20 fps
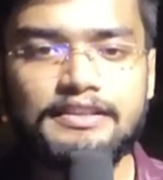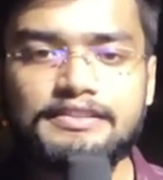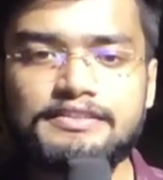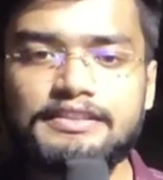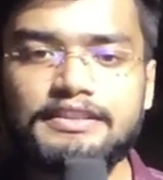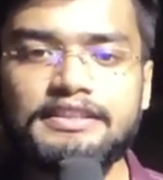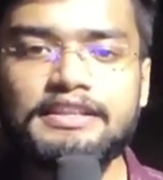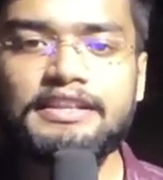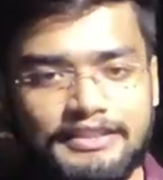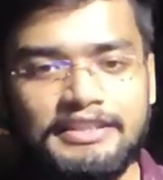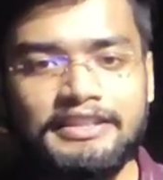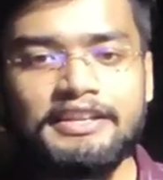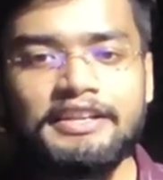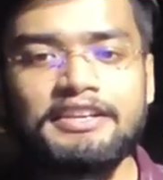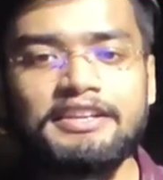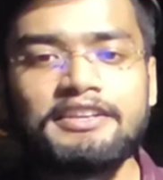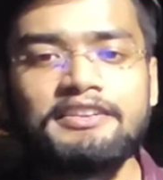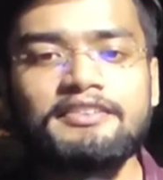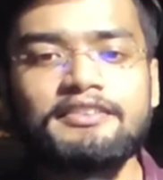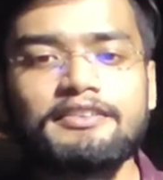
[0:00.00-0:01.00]
Southern
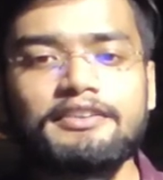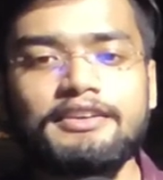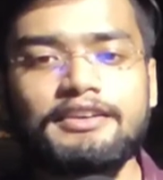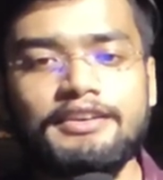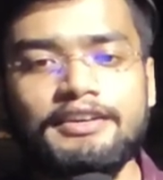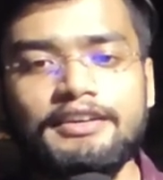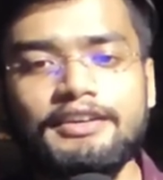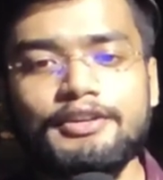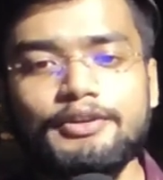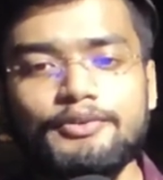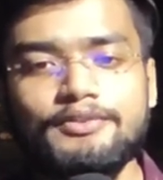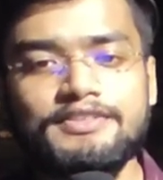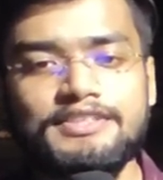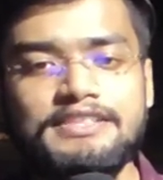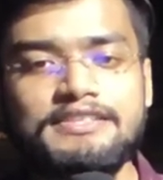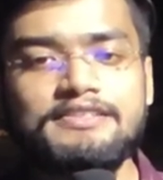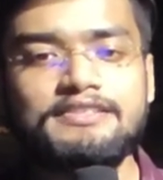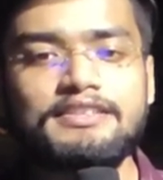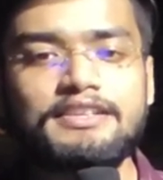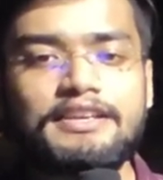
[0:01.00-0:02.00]
Indian
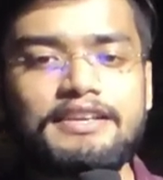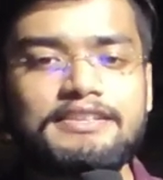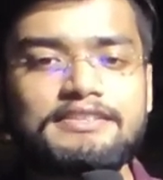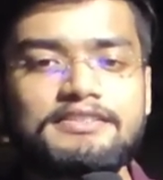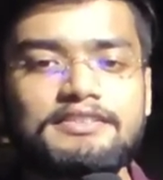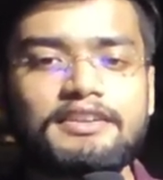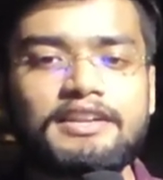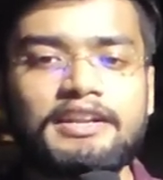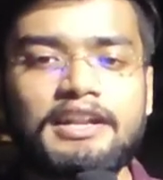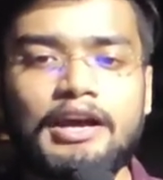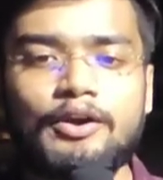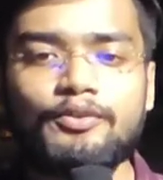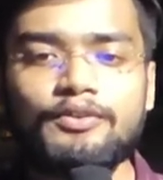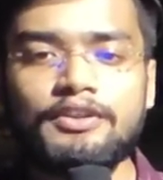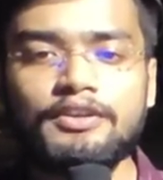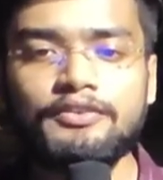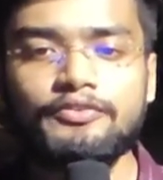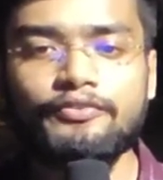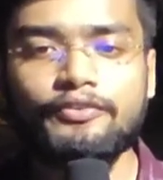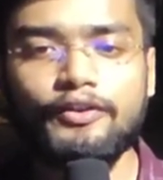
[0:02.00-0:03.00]
cuisines is
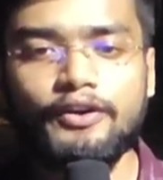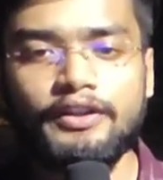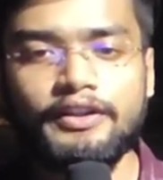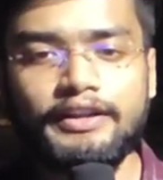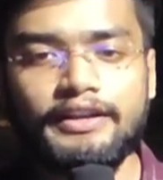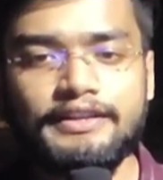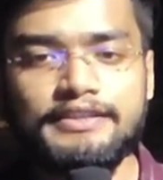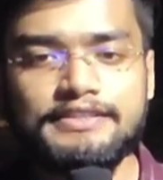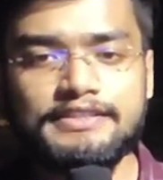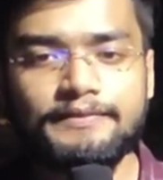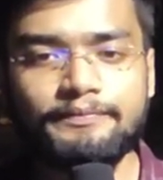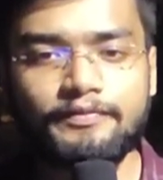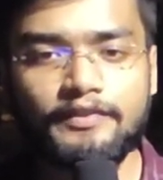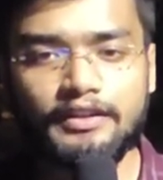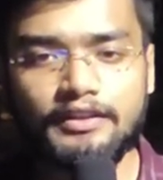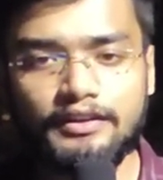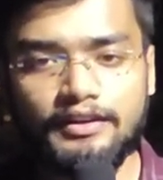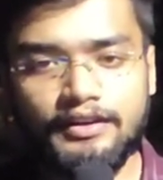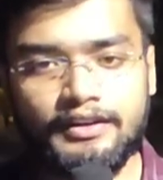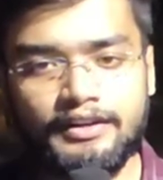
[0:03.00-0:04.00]
renowned for its
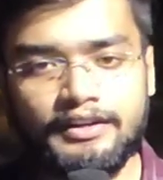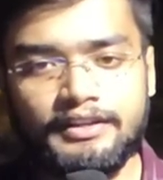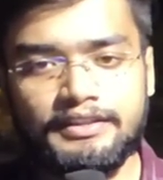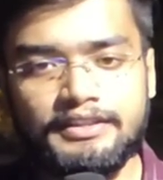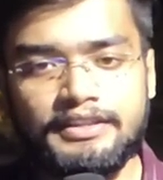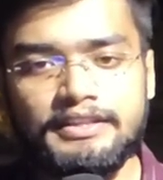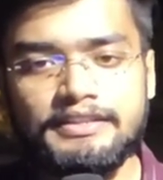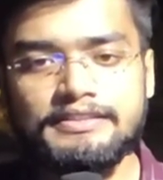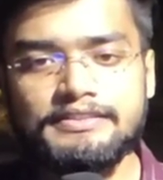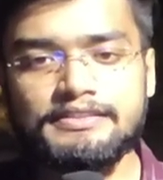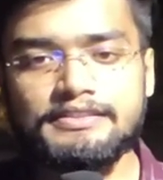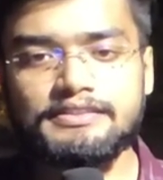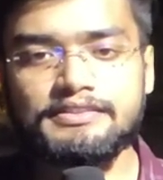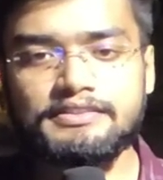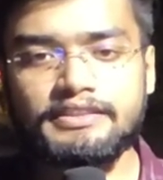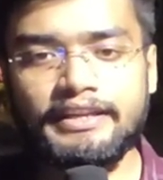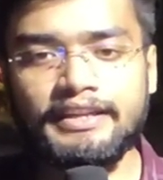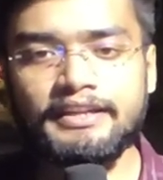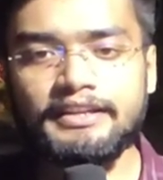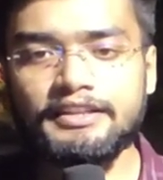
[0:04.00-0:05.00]

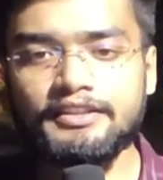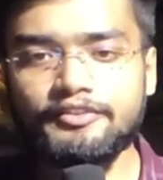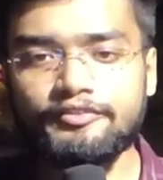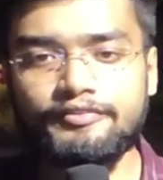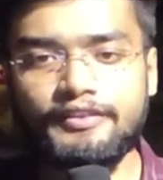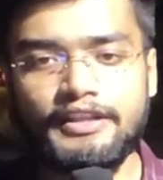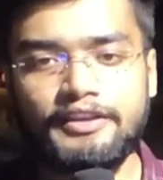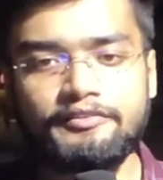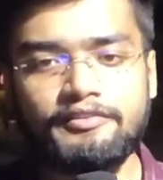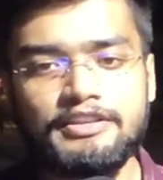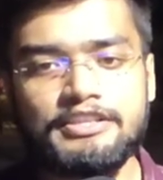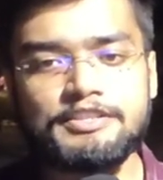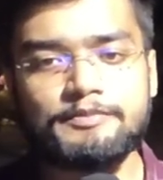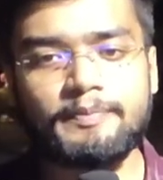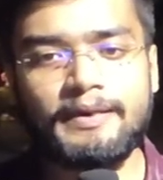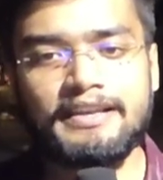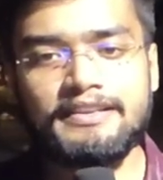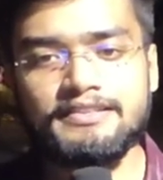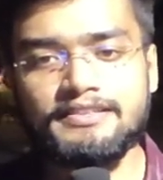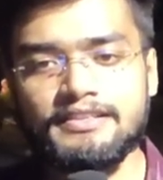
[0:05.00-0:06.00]
distinct flavors,
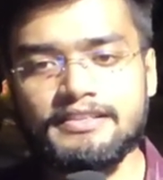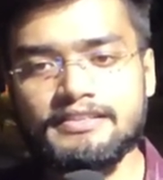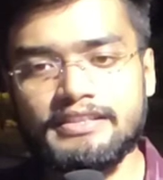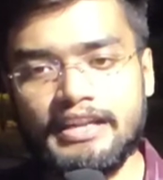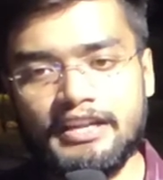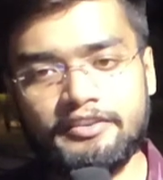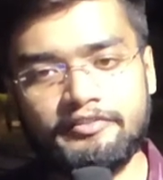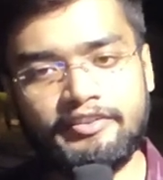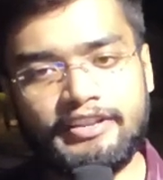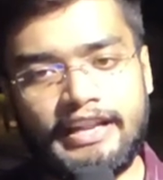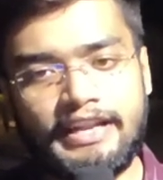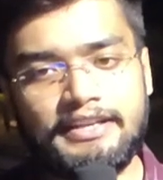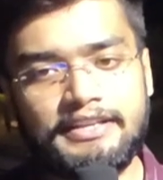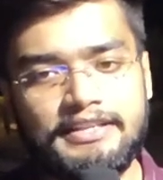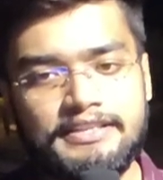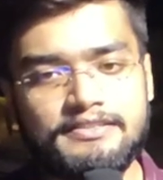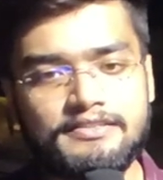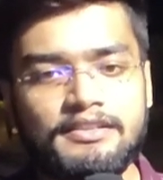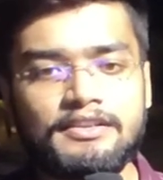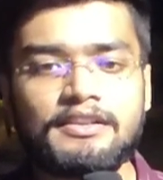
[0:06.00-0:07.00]
spices, and
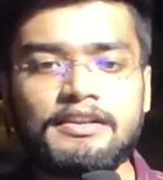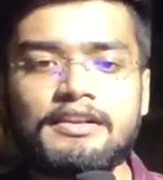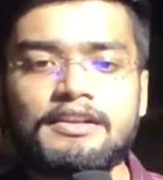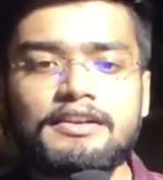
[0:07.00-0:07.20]
varieties.